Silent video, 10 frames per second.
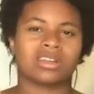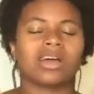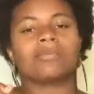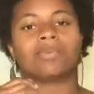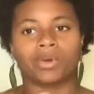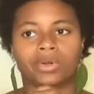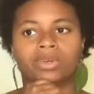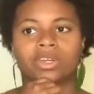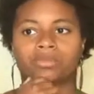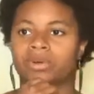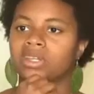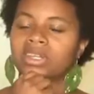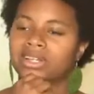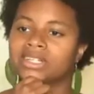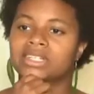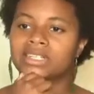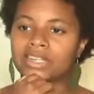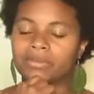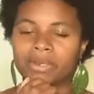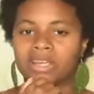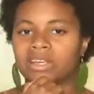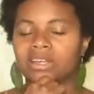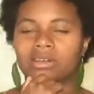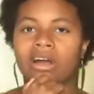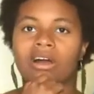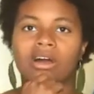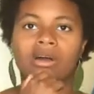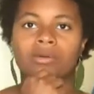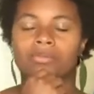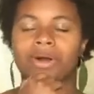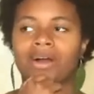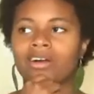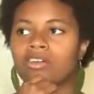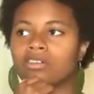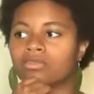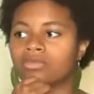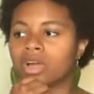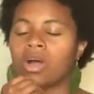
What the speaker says: not boiled it, but let it steep in a pot of